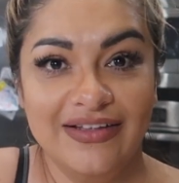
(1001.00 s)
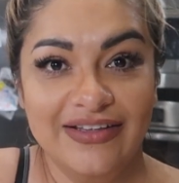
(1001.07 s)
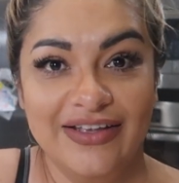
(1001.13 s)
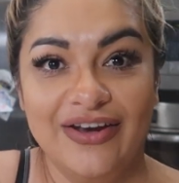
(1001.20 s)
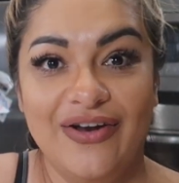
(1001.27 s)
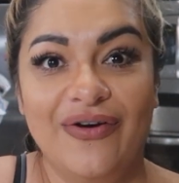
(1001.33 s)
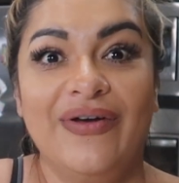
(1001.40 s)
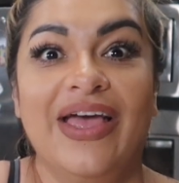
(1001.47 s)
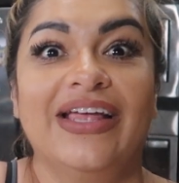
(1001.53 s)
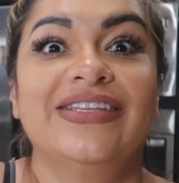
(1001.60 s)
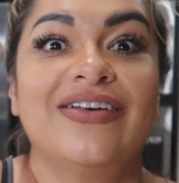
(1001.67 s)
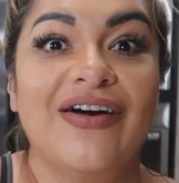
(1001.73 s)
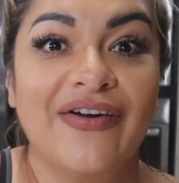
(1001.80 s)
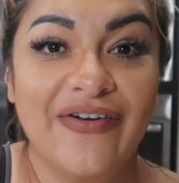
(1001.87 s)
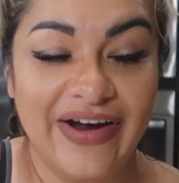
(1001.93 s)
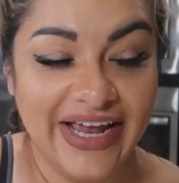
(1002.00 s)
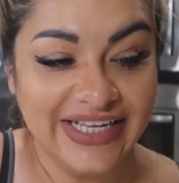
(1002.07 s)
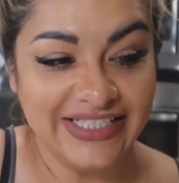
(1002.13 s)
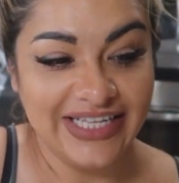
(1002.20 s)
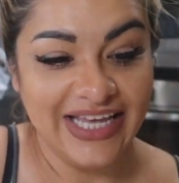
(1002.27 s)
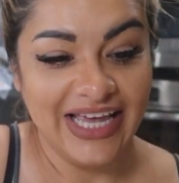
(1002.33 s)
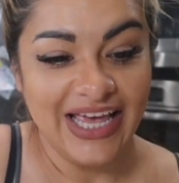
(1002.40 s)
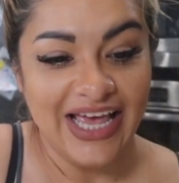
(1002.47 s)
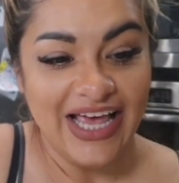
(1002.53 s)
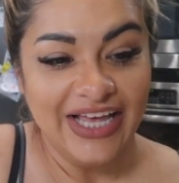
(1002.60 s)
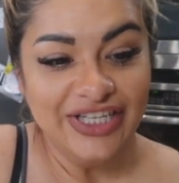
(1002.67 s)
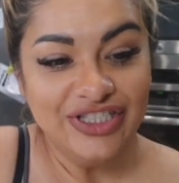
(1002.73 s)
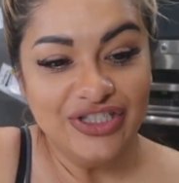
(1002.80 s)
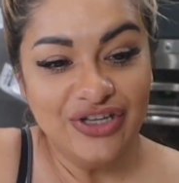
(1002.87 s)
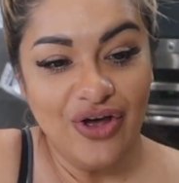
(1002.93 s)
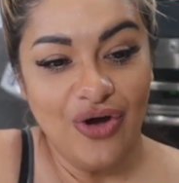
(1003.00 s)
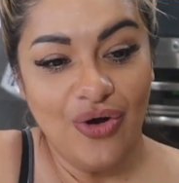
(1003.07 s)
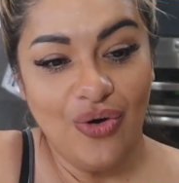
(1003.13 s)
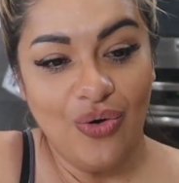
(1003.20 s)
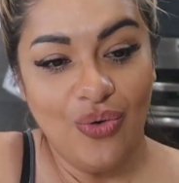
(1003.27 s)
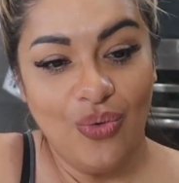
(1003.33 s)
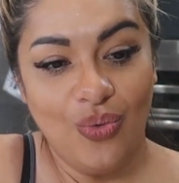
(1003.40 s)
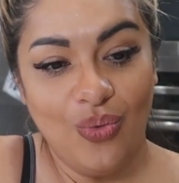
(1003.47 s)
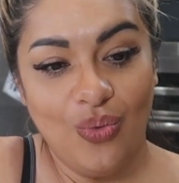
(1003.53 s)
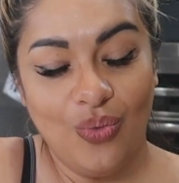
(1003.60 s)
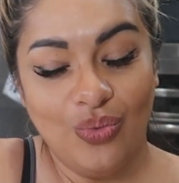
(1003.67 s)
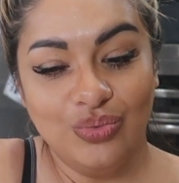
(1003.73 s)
you know, gets all crazy. So